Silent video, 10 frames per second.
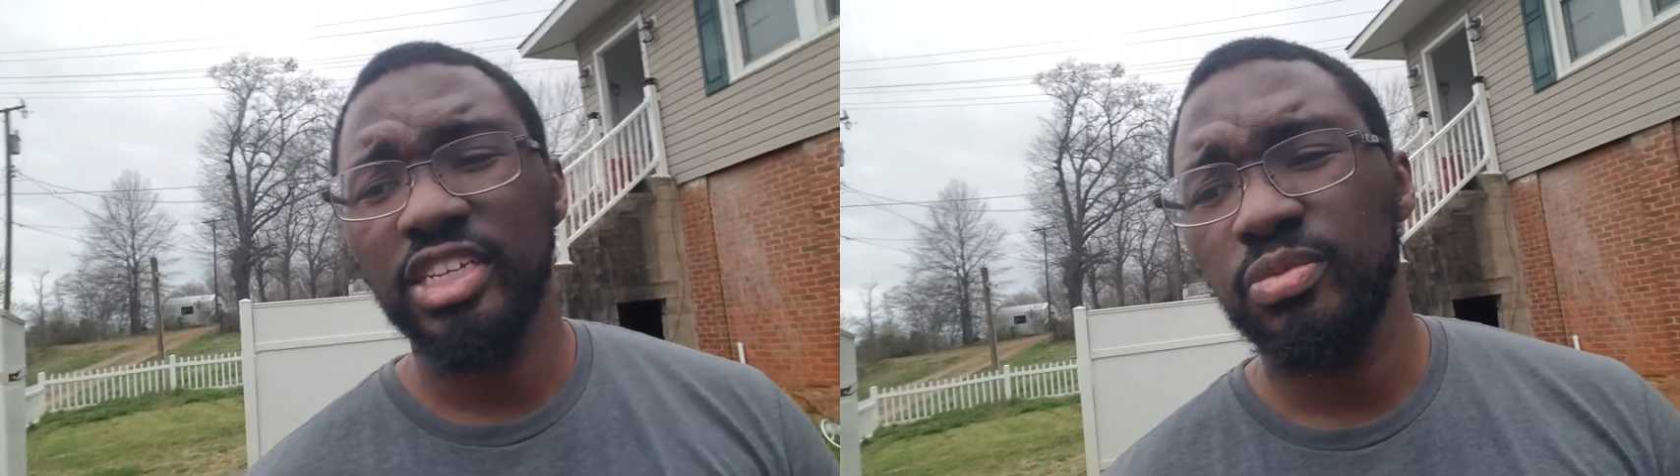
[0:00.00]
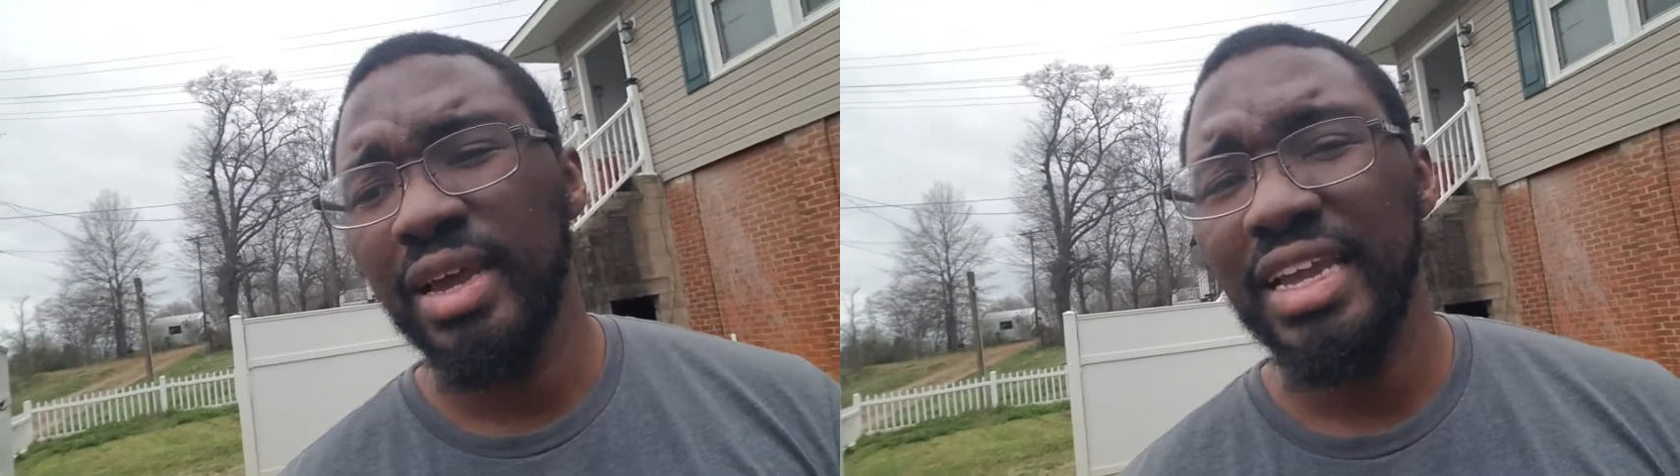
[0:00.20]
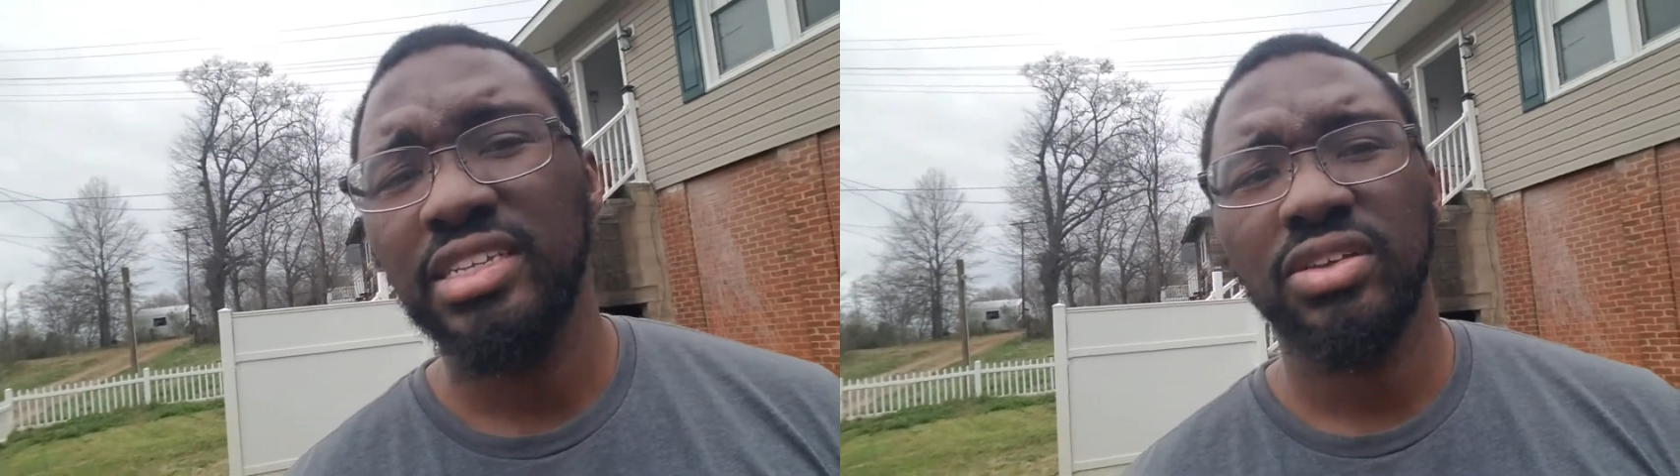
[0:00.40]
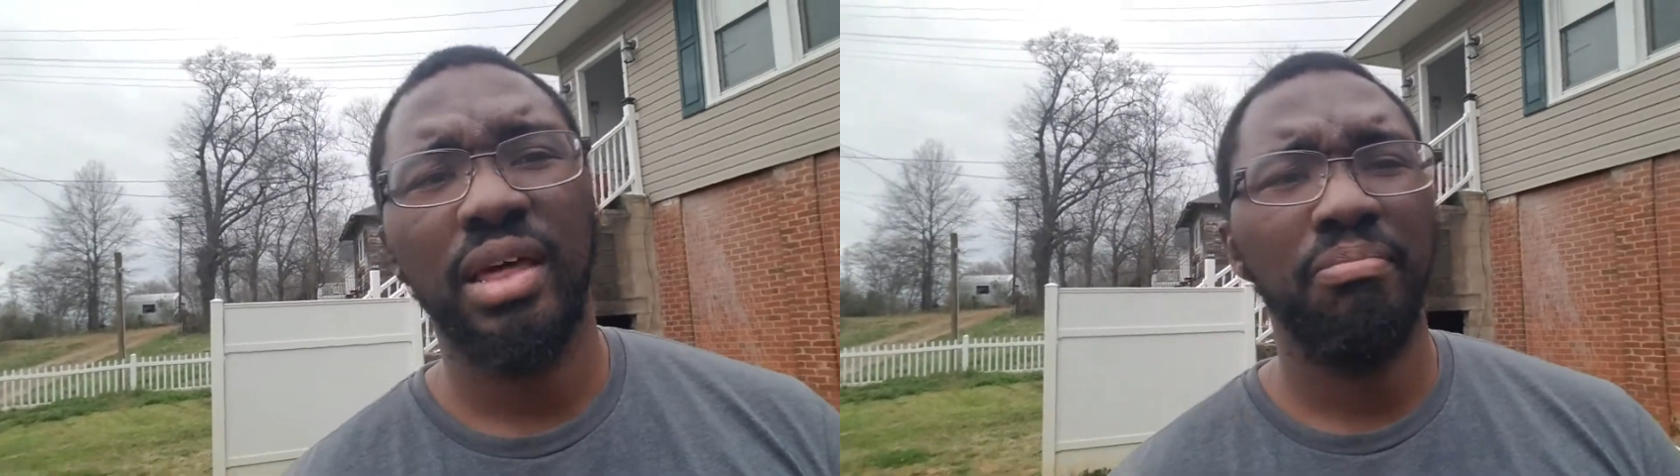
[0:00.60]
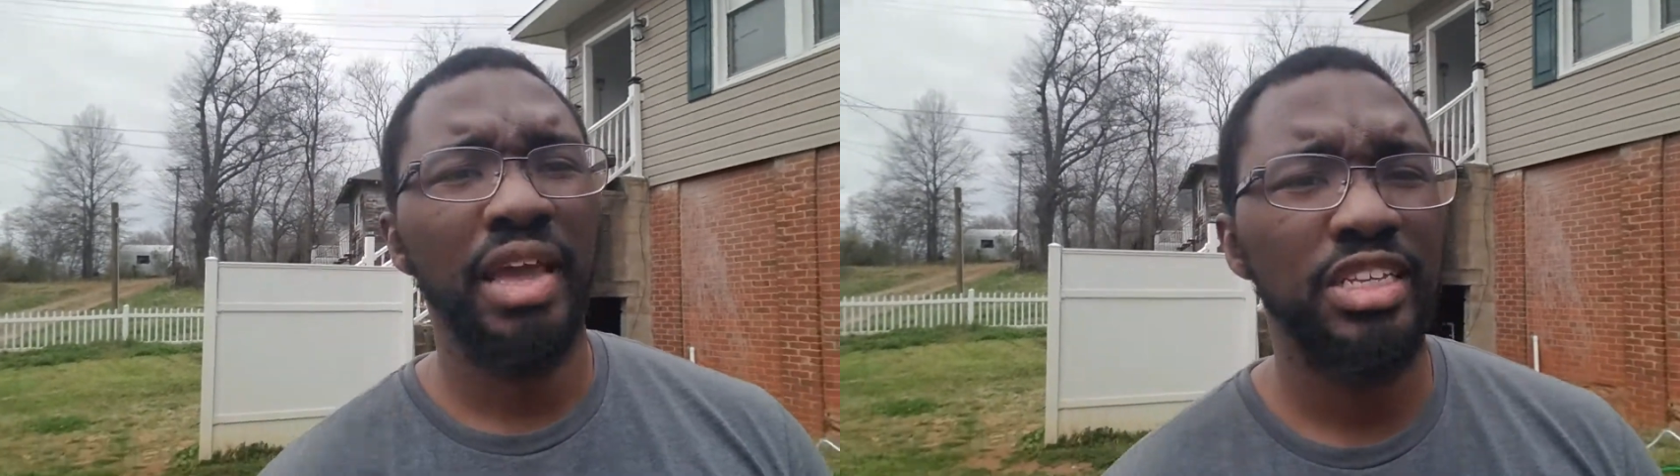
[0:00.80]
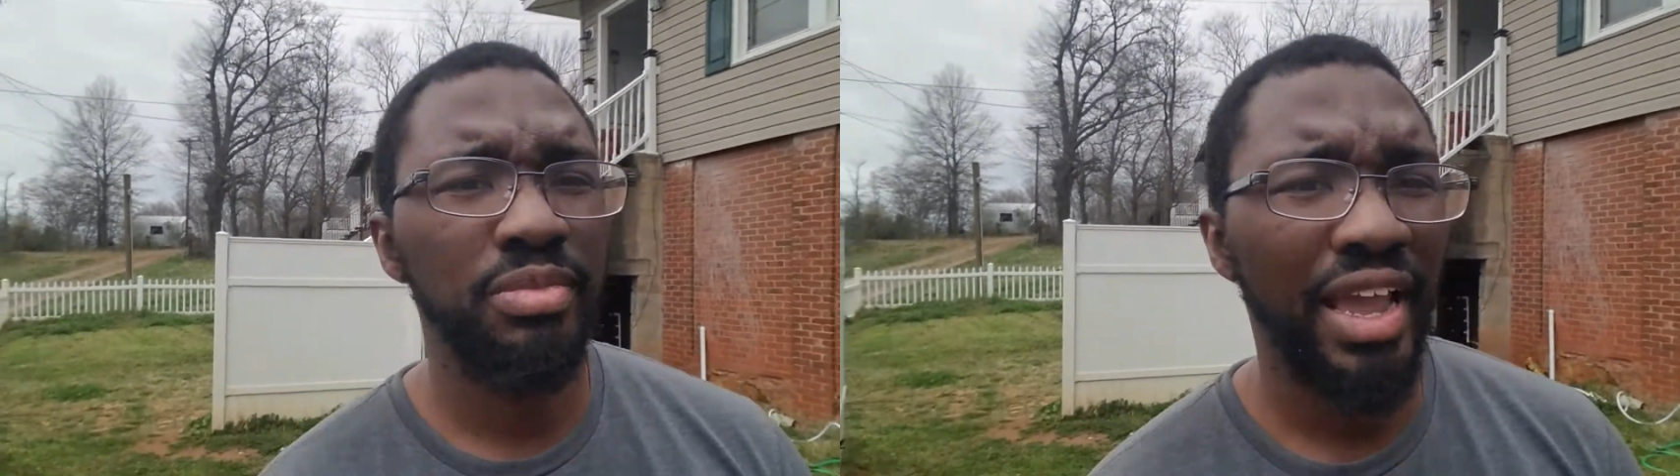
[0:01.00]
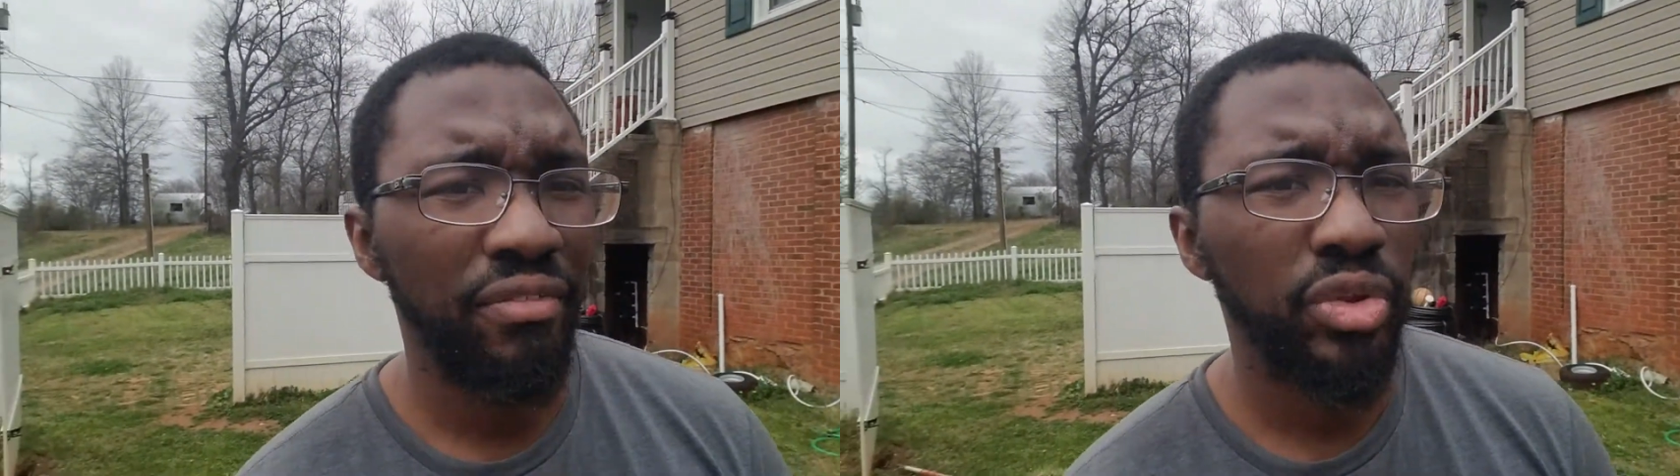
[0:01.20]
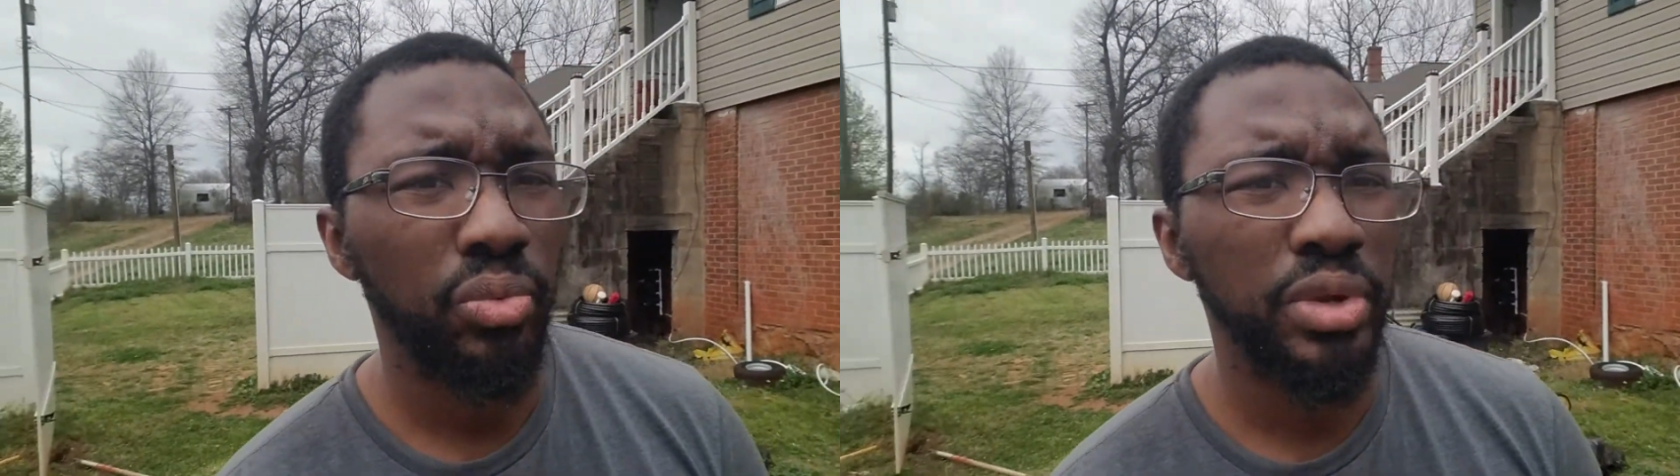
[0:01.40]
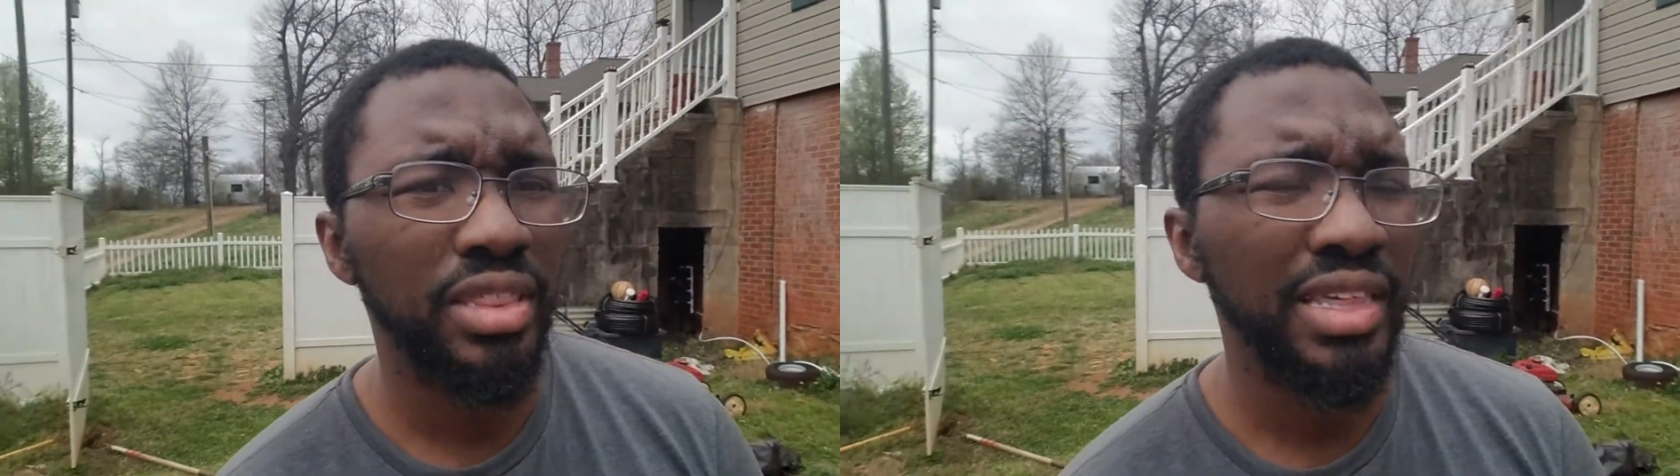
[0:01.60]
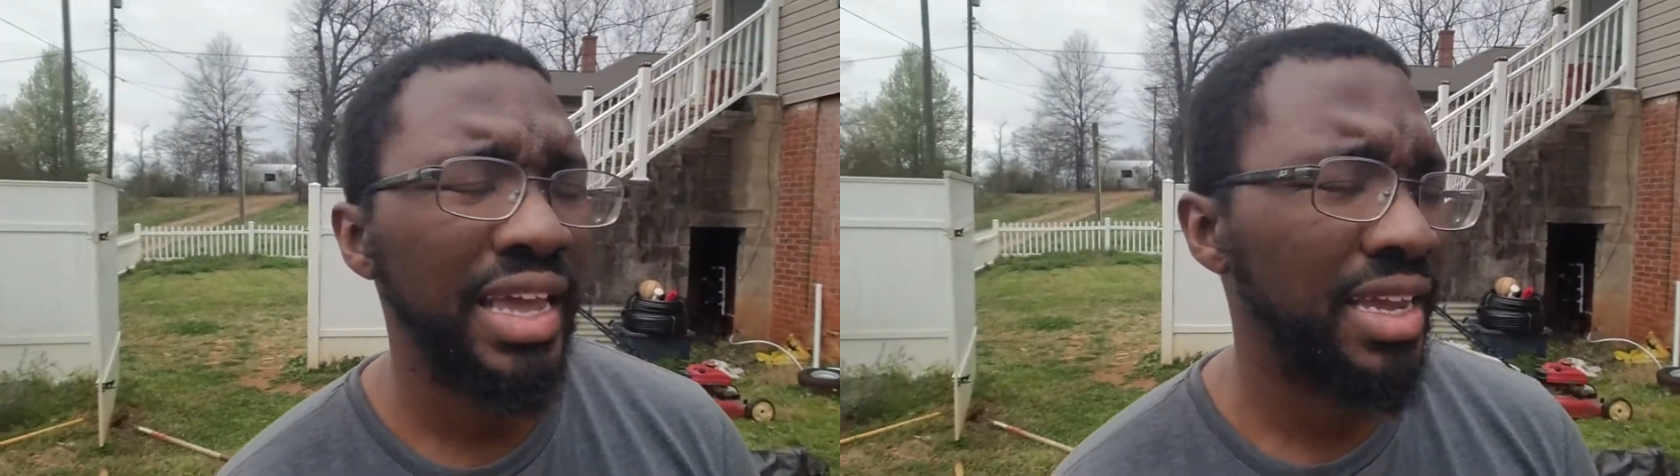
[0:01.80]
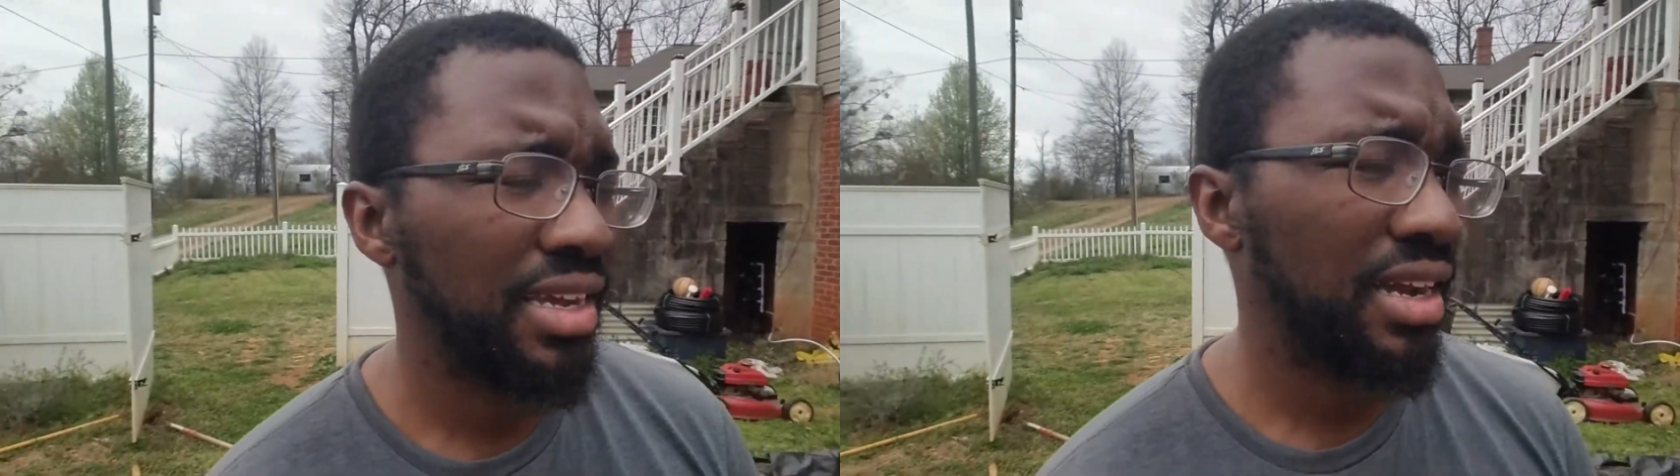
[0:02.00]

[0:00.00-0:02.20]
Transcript: space, so that makes me have to rethink